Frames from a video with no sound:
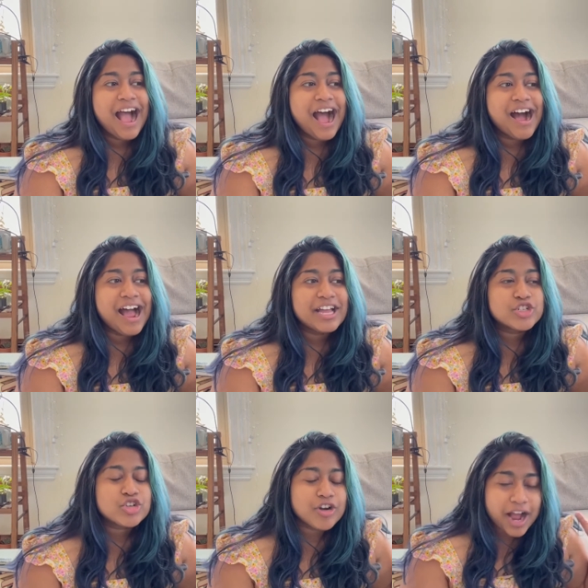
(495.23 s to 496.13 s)
I
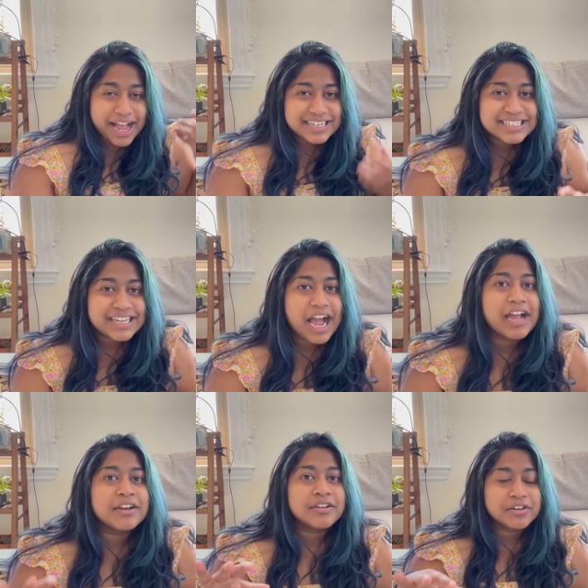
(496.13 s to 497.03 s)
tried to
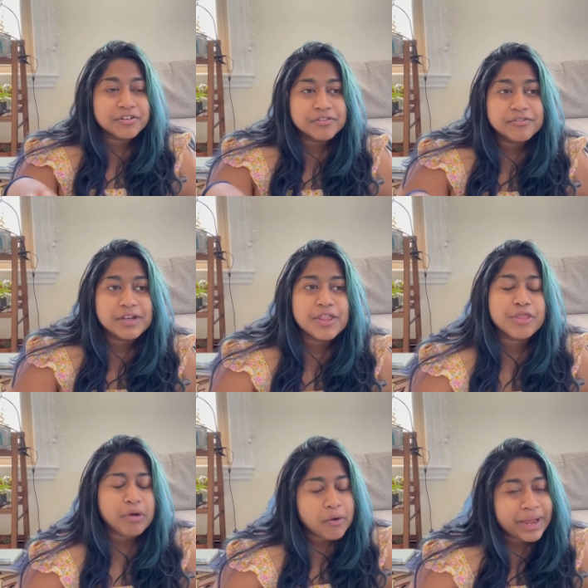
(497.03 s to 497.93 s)
kind of
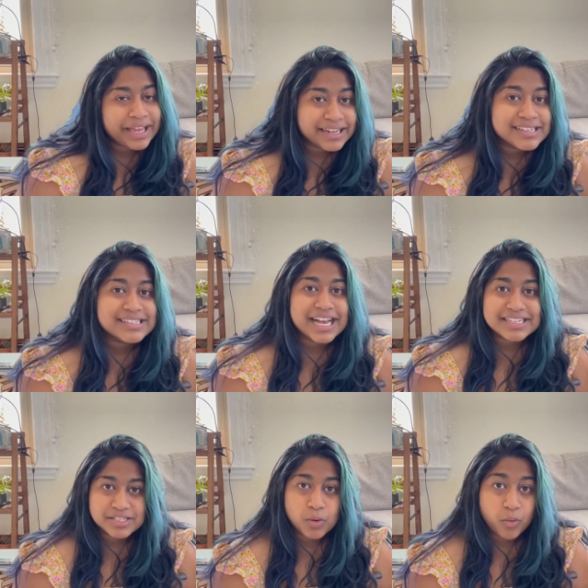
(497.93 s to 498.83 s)
throw hints
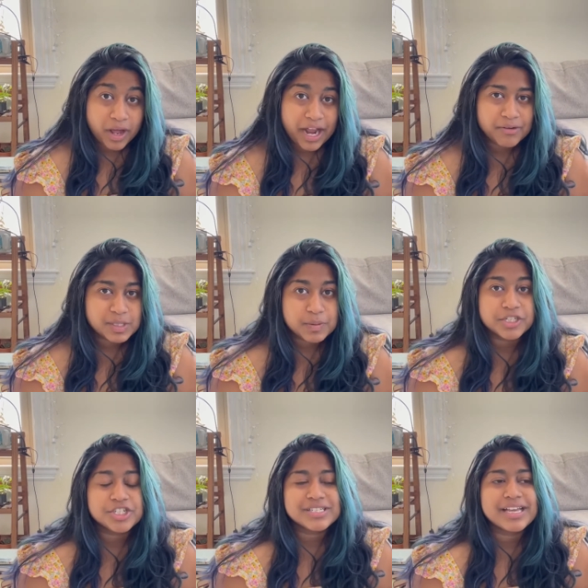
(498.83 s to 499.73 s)
as to what I was
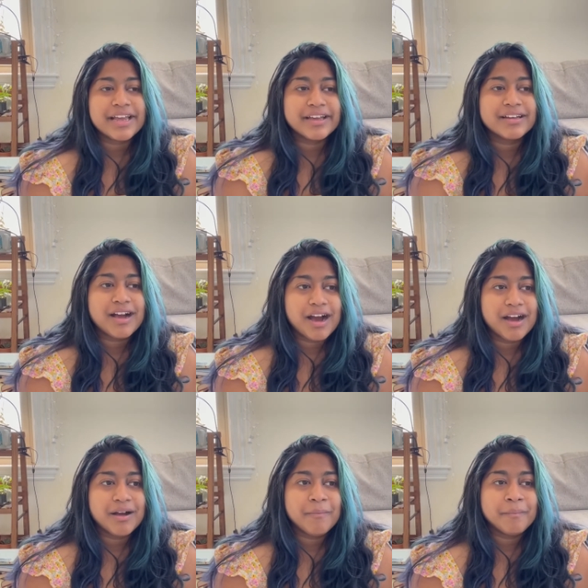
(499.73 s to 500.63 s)
purchasing
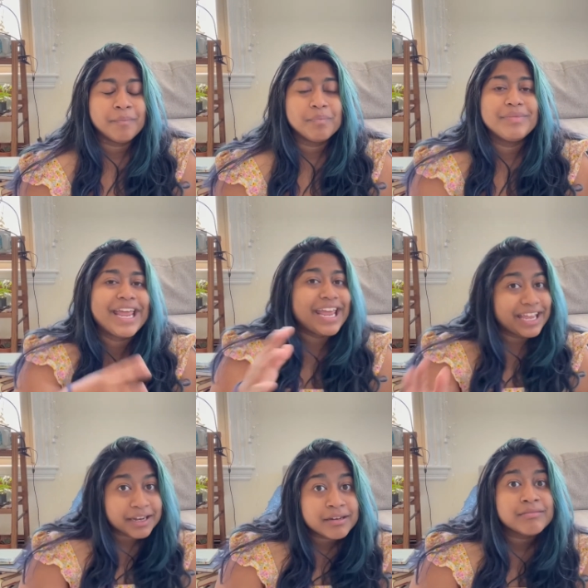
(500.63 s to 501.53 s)

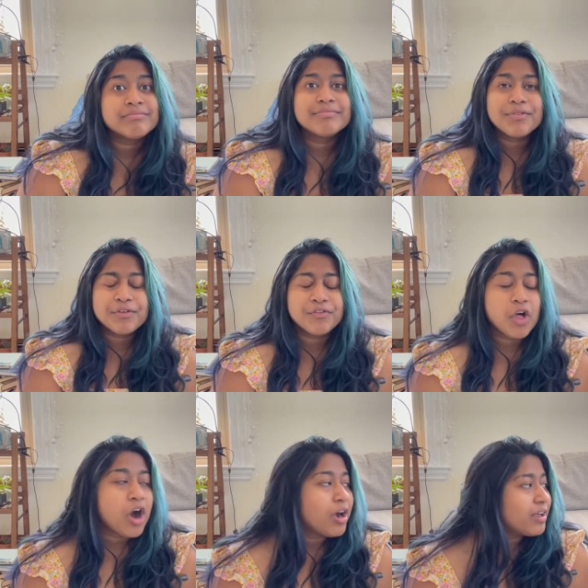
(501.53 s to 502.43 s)
in the
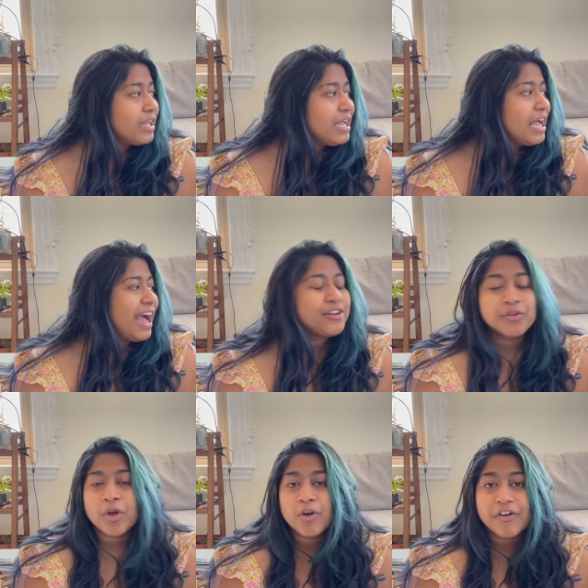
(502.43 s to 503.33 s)
vlog. I
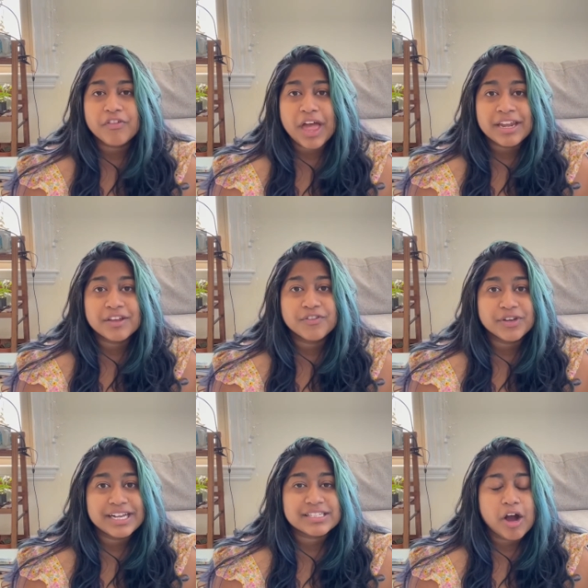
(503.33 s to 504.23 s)
don't know if any of you
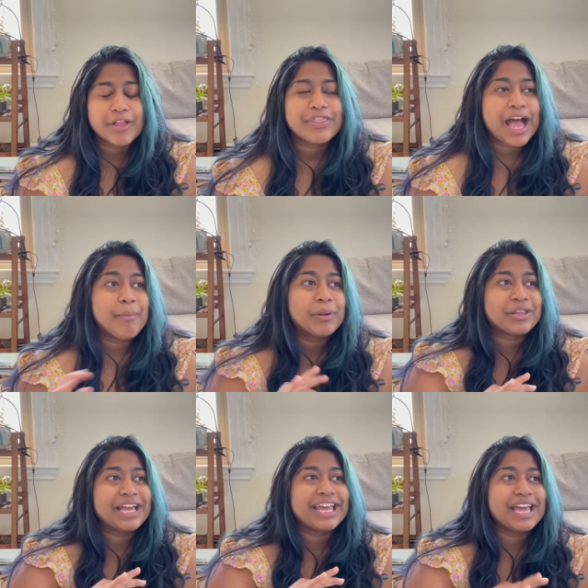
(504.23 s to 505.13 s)
guys caught that, but
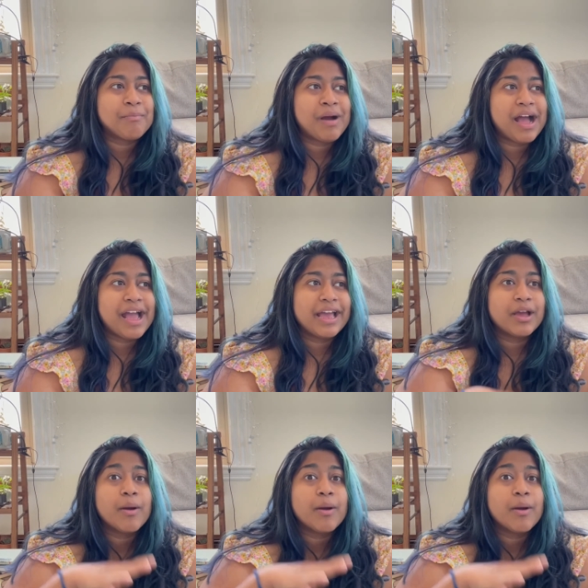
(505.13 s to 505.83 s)
like in my